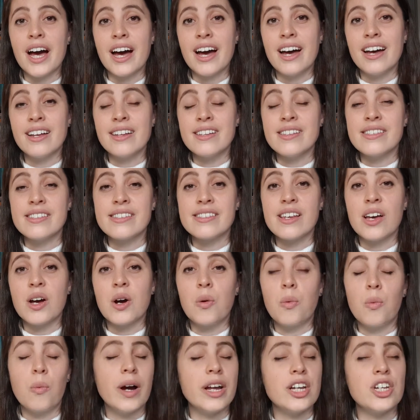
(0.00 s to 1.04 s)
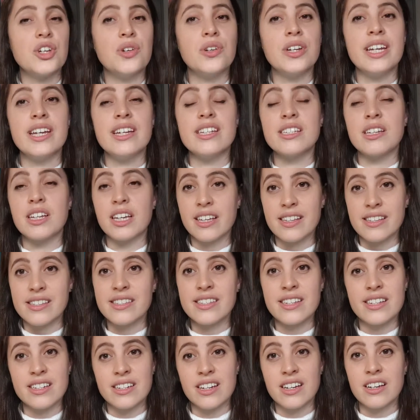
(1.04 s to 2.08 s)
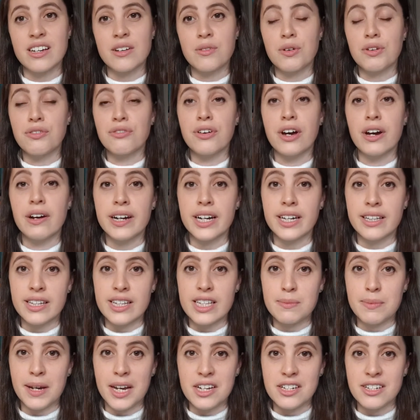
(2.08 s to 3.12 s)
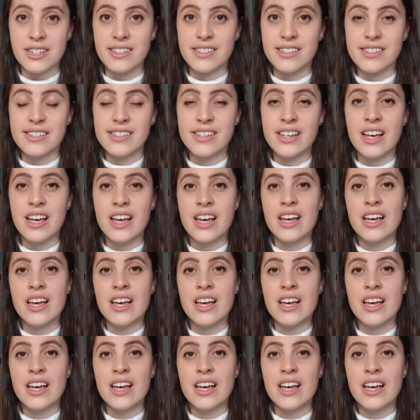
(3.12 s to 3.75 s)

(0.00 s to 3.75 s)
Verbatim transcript: and when you need to consider referring these patients.